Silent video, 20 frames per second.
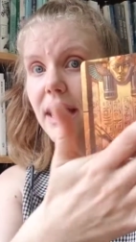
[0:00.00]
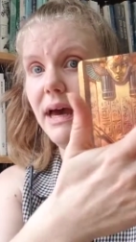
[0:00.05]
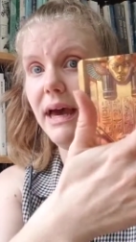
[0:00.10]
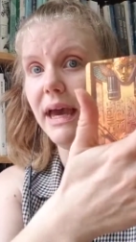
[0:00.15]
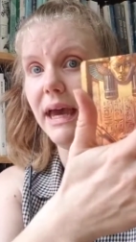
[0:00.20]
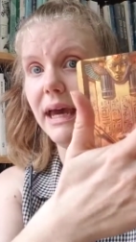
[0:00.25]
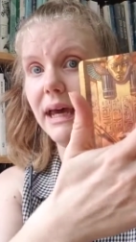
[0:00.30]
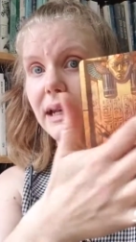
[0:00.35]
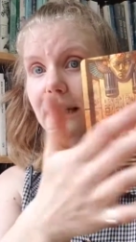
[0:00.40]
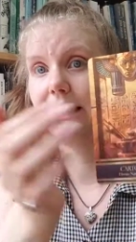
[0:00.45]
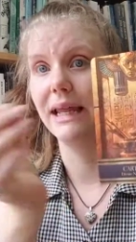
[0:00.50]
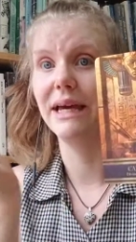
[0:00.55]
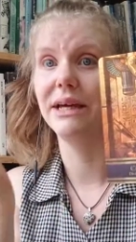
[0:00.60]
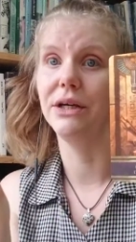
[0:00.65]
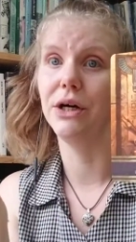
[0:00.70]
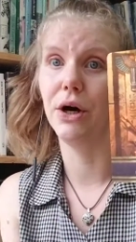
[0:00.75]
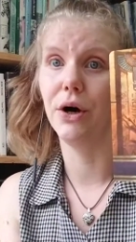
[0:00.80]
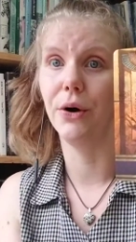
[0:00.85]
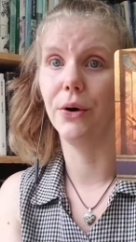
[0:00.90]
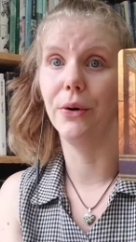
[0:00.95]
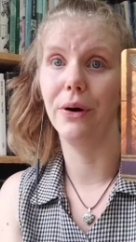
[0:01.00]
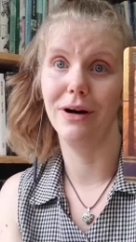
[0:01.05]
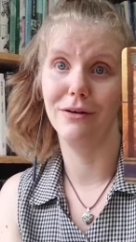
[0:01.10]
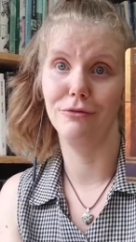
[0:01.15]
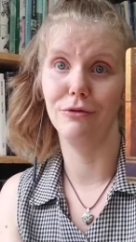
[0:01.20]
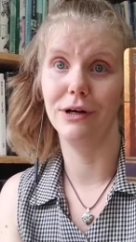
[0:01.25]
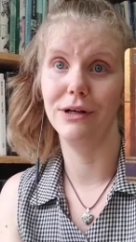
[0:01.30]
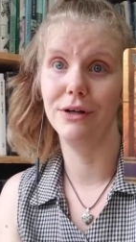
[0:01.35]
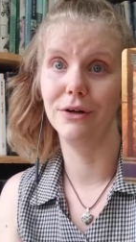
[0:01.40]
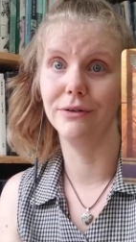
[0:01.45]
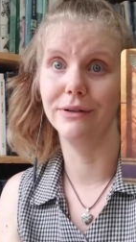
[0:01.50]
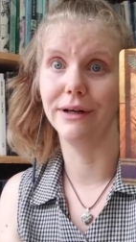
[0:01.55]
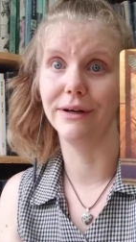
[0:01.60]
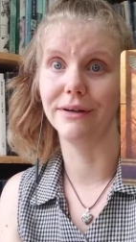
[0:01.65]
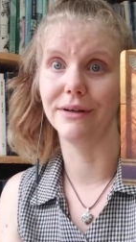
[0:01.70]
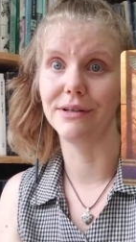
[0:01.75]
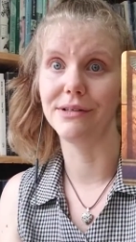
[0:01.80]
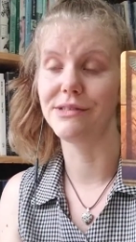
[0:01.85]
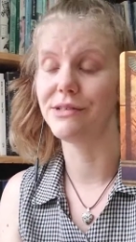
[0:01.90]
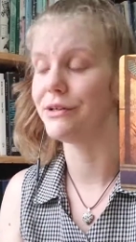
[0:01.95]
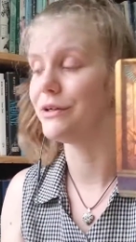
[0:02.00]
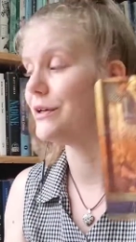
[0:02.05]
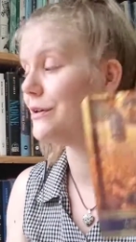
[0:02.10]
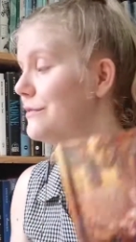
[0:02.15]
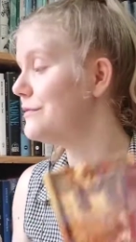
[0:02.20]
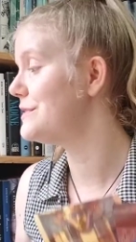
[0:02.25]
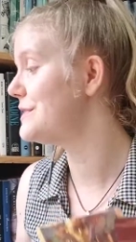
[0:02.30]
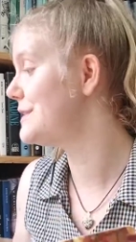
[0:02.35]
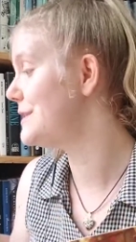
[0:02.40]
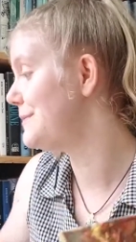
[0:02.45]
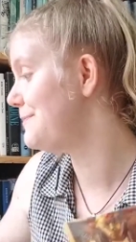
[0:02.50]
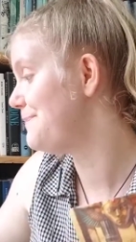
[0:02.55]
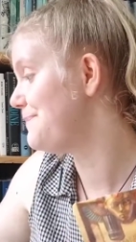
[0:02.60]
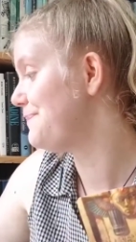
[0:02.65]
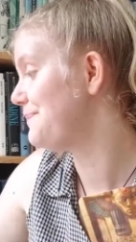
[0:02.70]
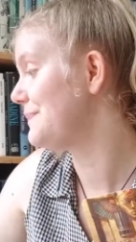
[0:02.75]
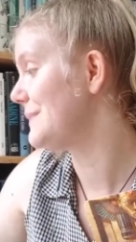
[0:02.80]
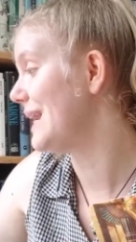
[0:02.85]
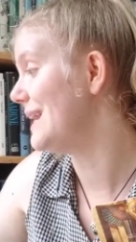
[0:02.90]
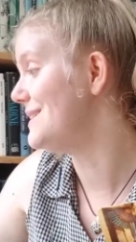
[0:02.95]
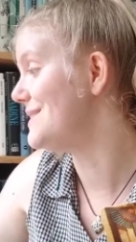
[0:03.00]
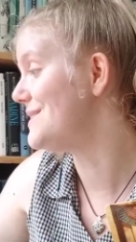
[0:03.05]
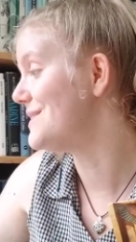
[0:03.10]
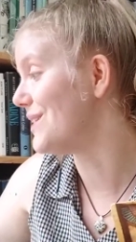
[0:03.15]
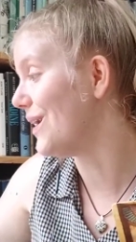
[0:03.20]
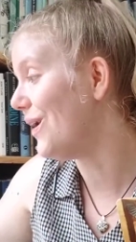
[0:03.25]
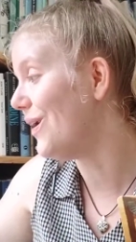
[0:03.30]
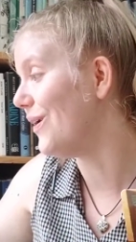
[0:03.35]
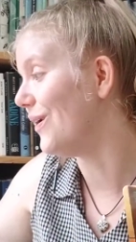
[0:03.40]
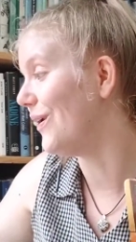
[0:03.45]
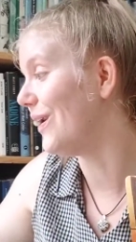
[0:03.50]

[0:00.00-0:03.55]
and let go of what no longer serves. And so